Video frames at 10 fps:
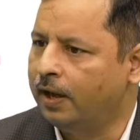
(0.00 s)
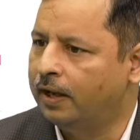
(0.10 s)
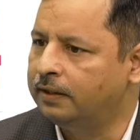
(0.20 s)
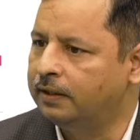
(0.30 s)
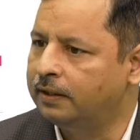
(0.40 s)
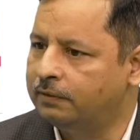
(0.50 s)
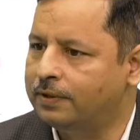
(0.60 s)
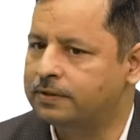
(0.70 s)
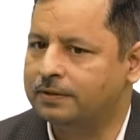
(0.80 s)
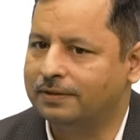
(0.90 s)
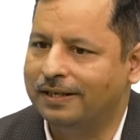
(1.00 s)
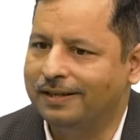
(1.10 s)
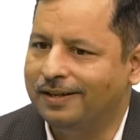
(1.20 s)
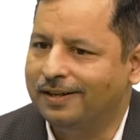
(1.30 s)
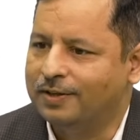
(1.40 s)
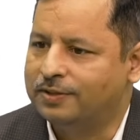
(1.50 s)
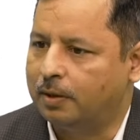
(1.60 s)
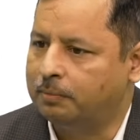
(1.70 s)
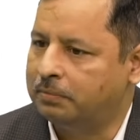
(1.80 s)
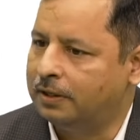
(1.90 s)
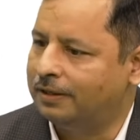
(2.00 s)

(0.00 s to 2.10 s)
and then give us some